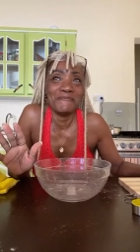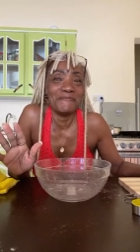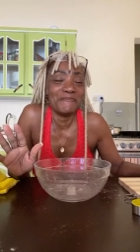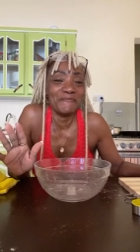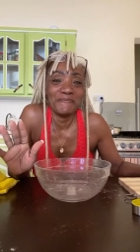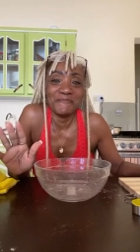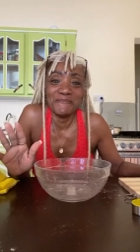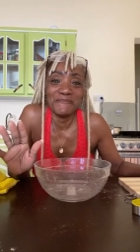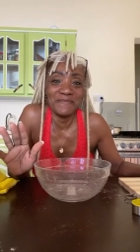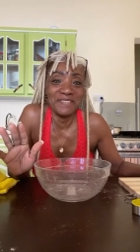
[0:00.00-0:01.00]
Now I want
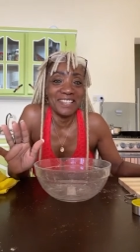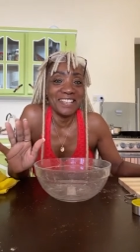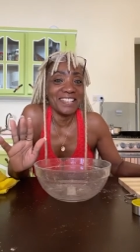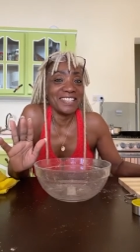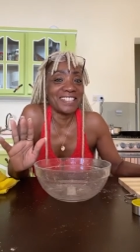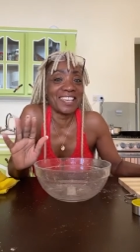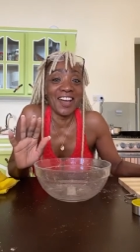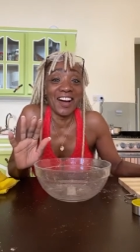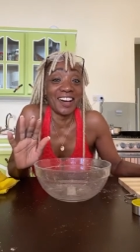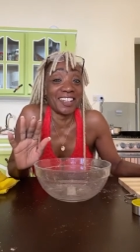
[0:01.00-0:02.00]
them in squares.
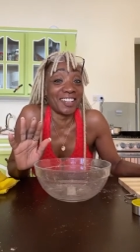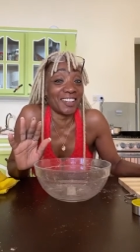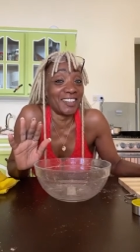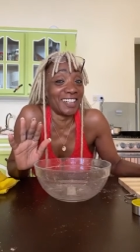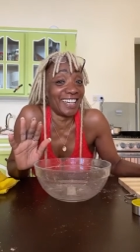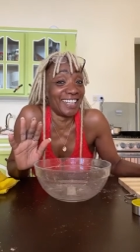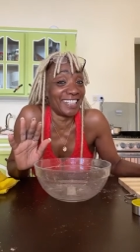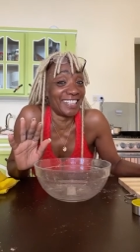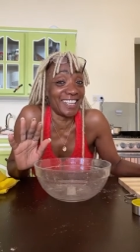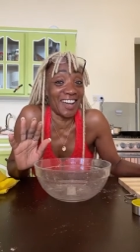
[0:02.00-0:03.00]
What about the little
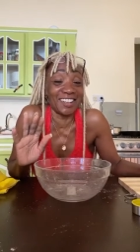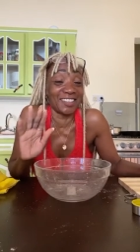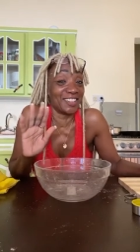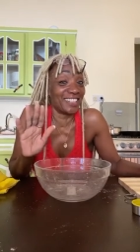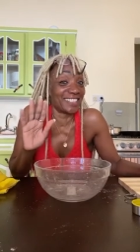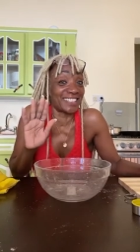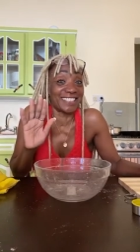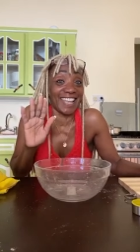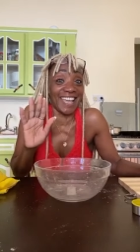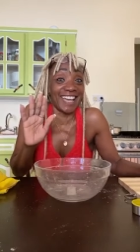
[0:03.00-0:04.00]
butterflies?
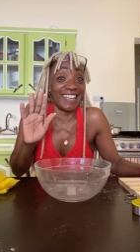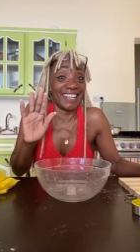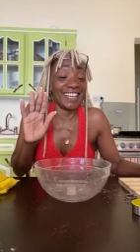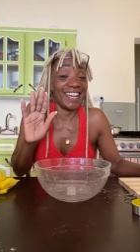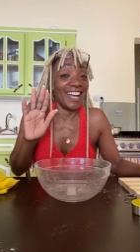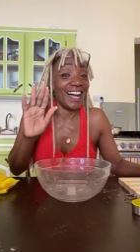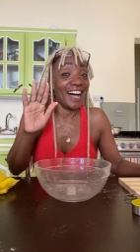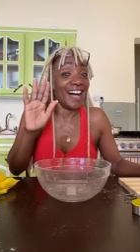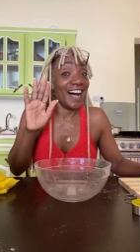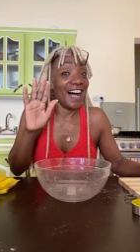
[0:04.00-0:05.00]
Where we take
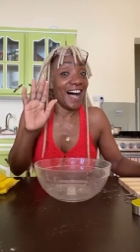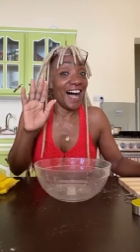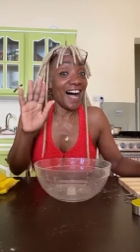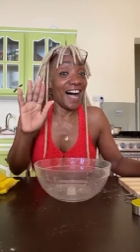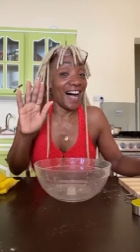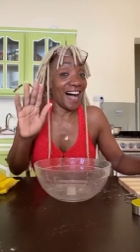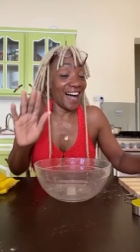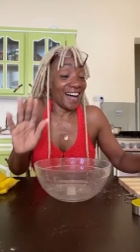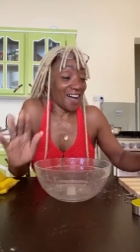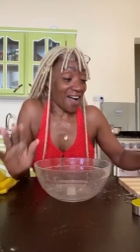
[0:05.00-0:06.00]
them, do
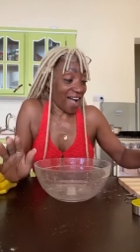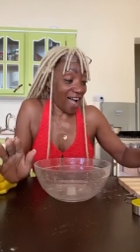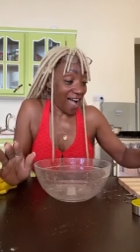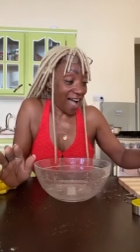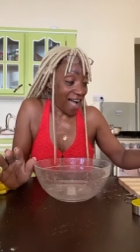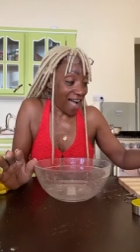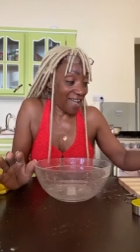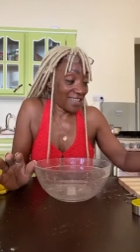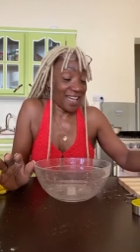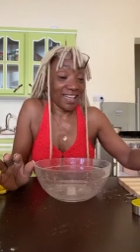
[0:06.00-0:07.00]
them a little
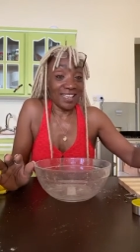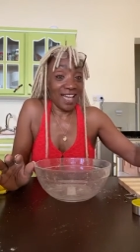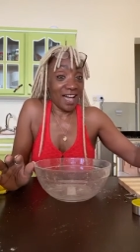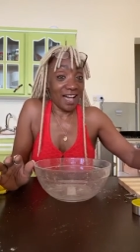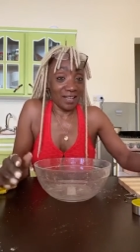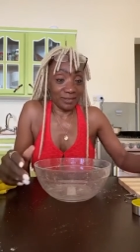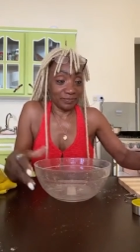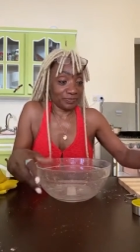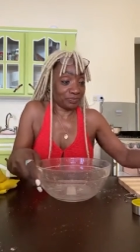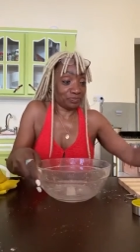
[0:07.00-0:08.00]
fat,
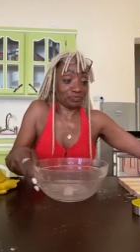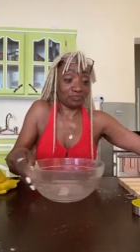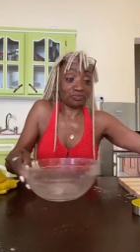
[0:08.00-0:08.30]
and